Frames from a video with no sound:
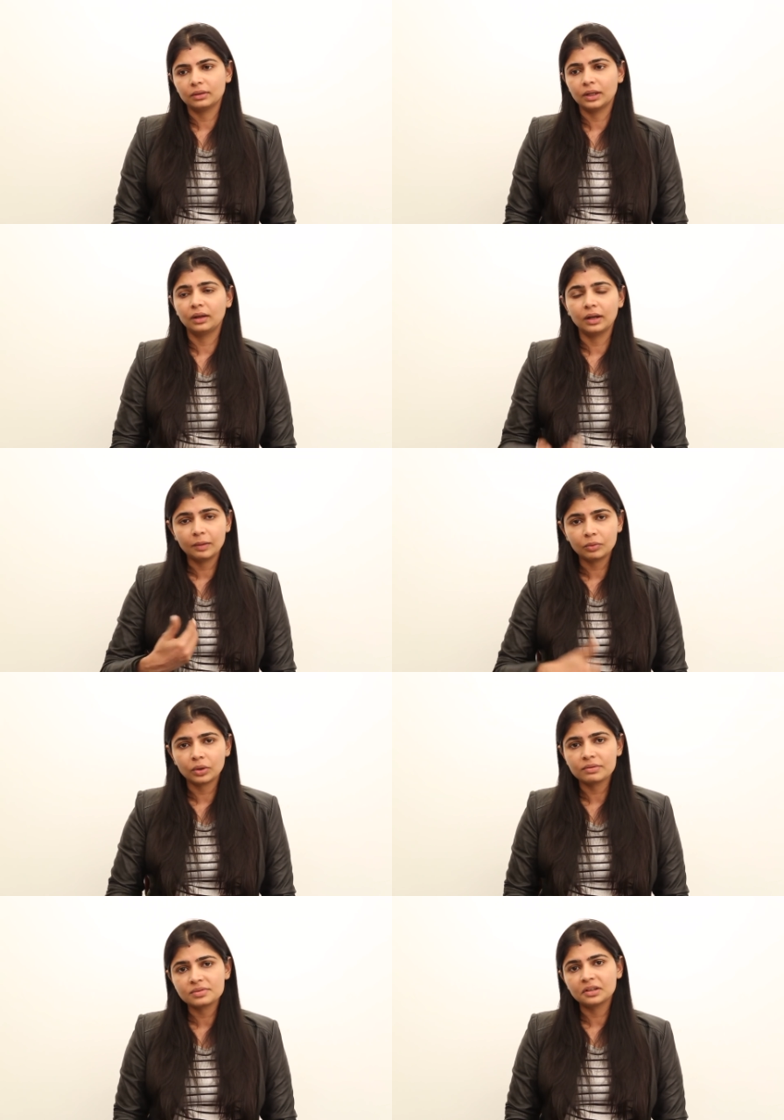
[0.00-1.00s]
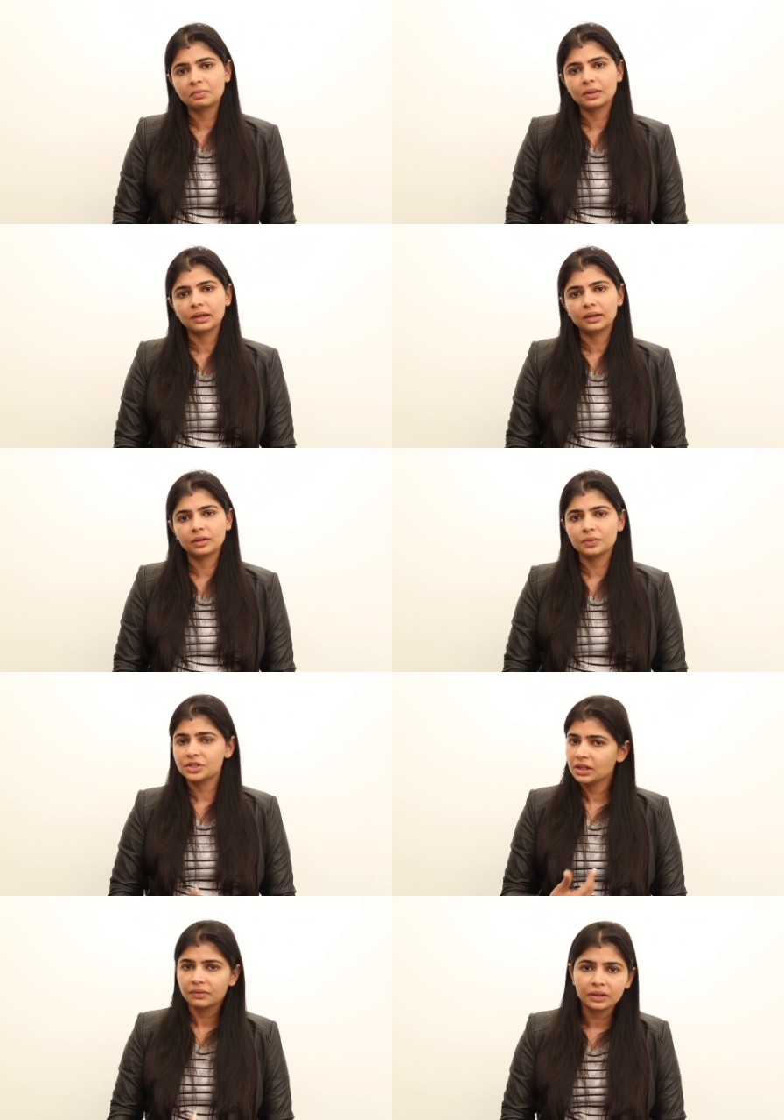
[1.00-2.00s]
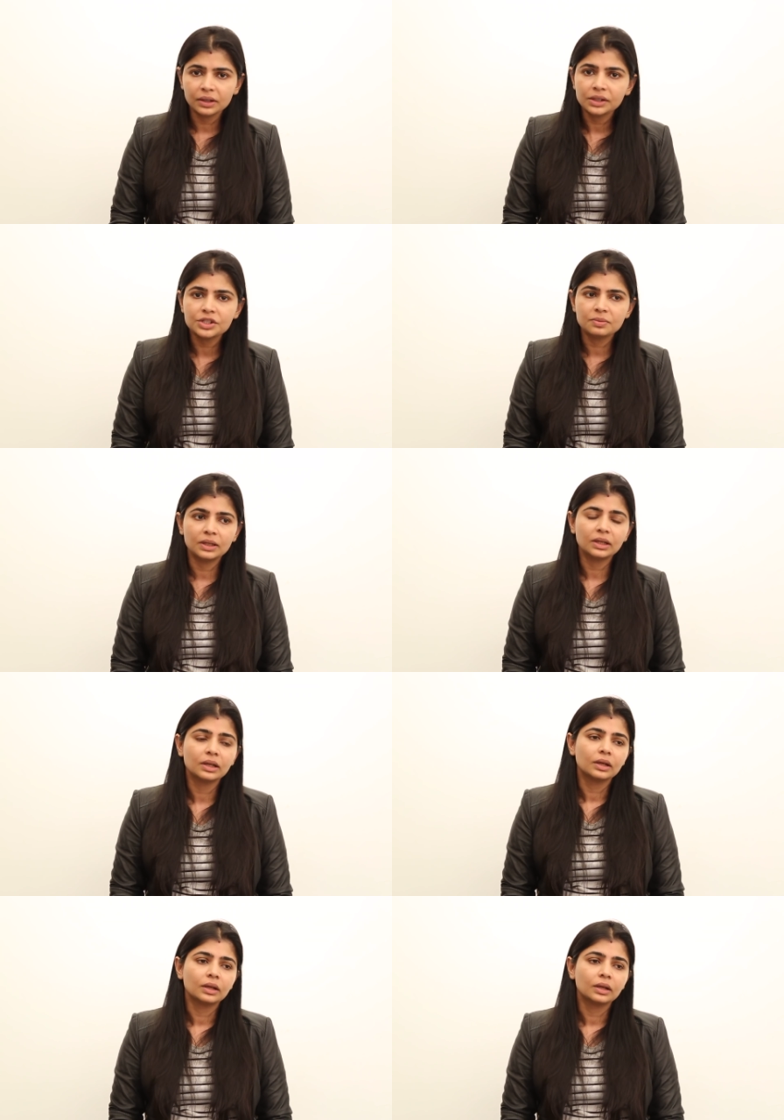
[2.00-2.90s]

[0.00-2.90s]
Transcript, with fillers: They claimed to have sent me a letter which never reached me